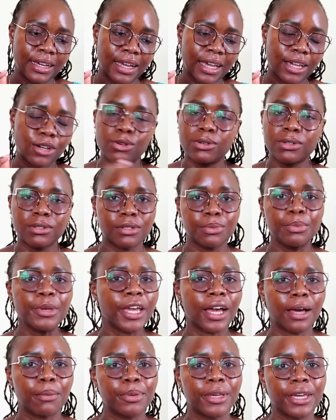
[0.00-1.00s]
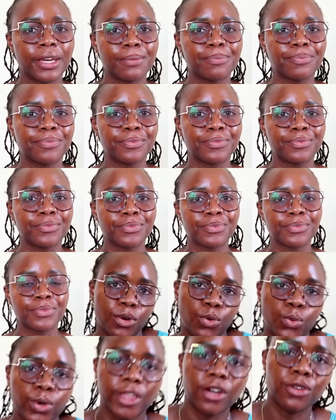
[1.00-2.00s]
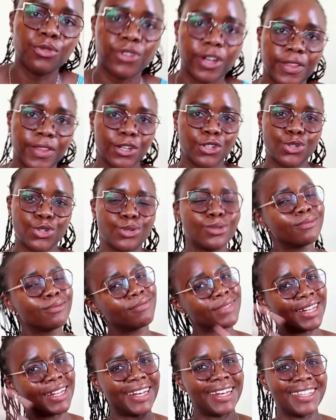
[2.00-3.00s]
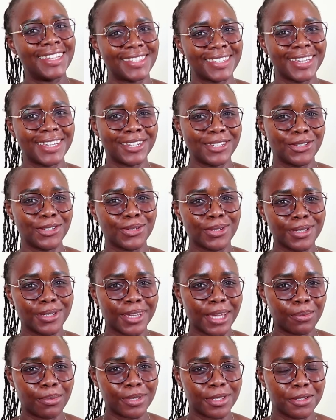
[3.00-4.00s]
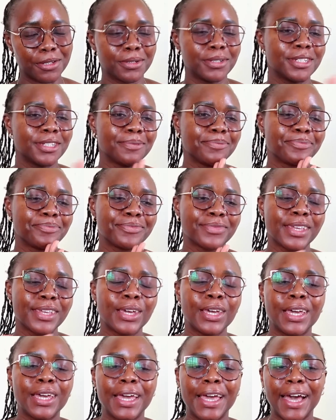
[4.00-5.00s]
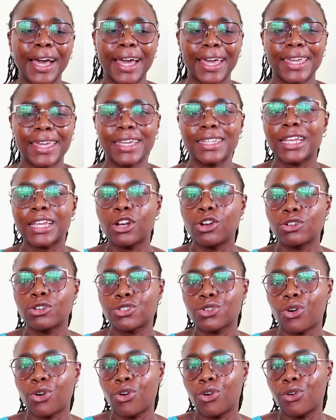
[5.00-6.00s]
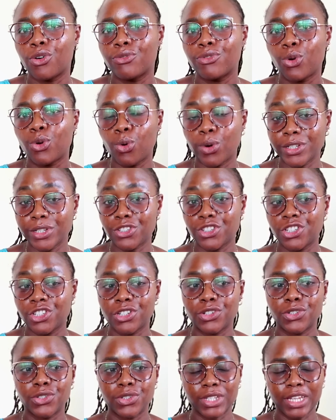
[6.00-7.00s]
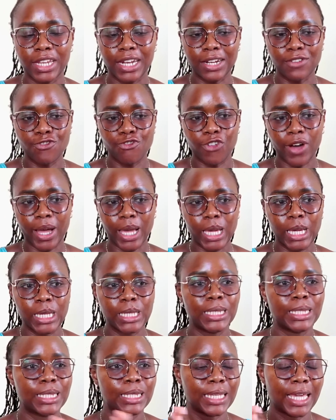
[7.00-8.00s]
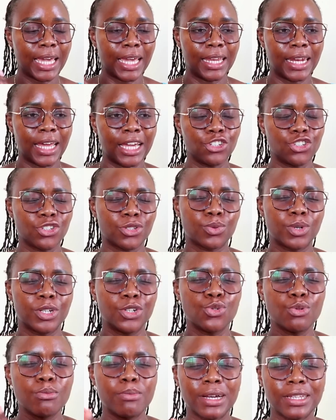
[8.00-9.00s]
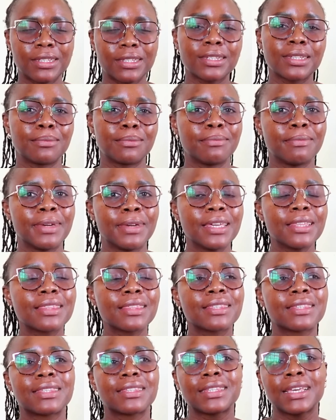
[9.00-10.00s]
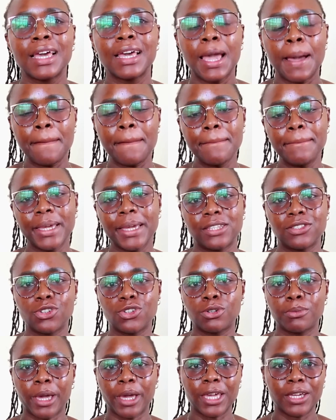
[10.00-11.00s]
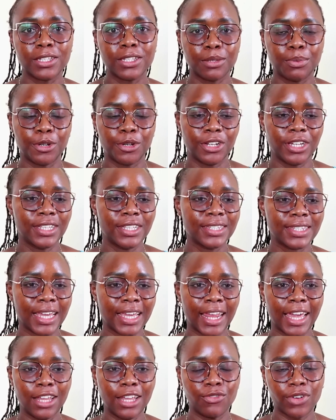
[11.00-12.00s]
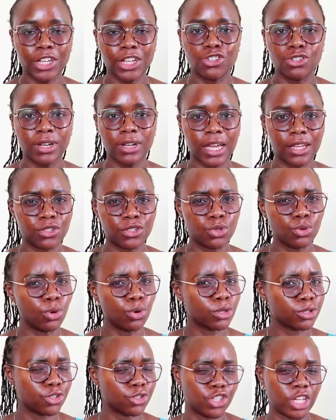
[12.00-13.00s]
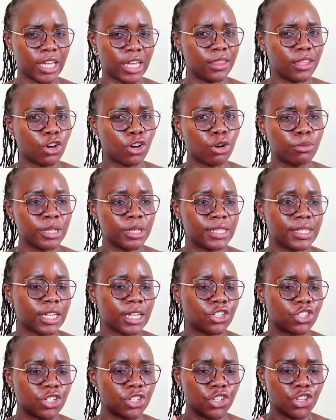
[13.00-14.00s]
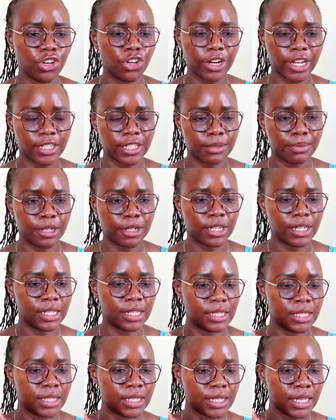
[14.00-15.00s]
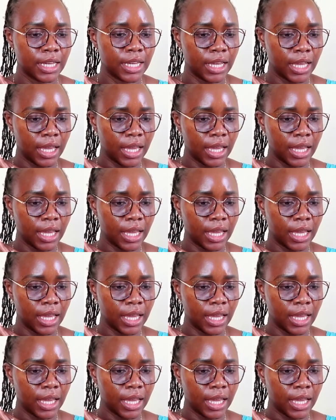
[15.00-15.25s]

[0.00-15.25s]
I couldn't be happier. Without further ado, let's get into the episode. I get a lot of questions and advice, and I just want to bust some myths based on my experience. And I invite you guys to also share in the comment section your experience.